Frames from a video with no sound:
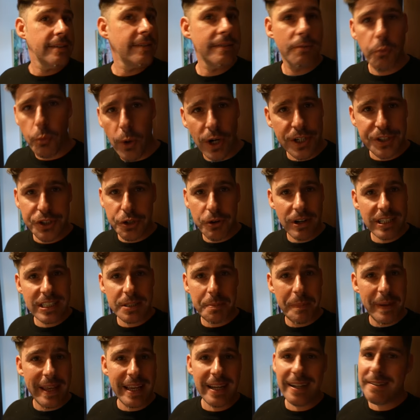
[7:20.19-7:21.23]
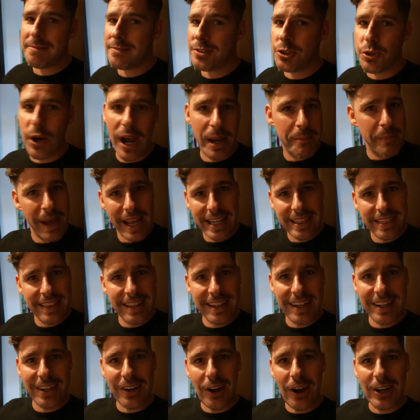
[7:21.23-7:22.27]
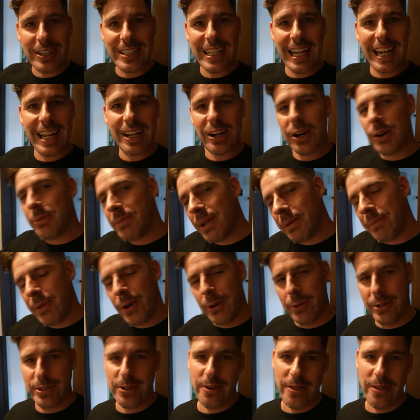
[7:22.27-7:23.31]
watch the recipe, try and make the cocktail at home, let me know what you